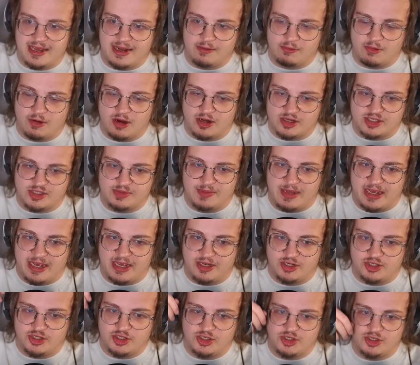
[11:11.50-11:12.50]
Rock
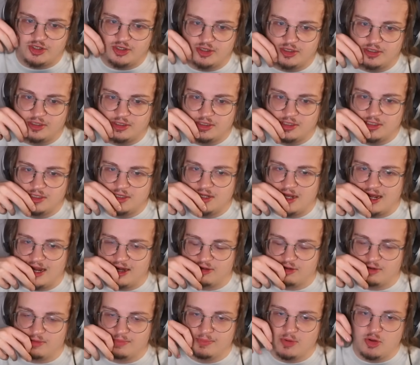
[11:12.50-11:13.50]
Smash. I
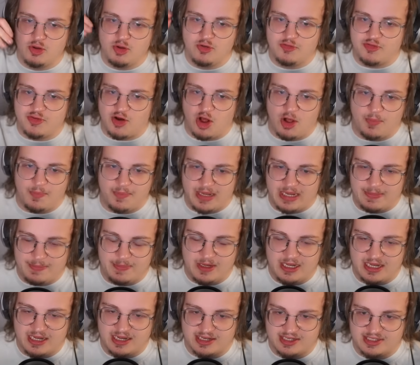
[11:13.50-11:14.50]
removed all
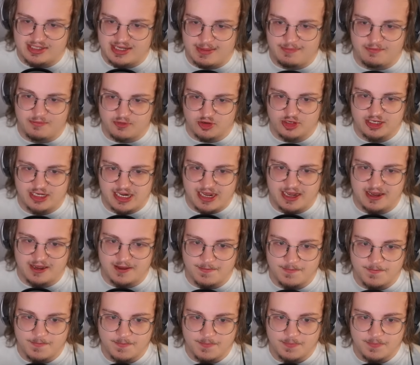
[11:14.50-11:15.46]
PP except for Dig.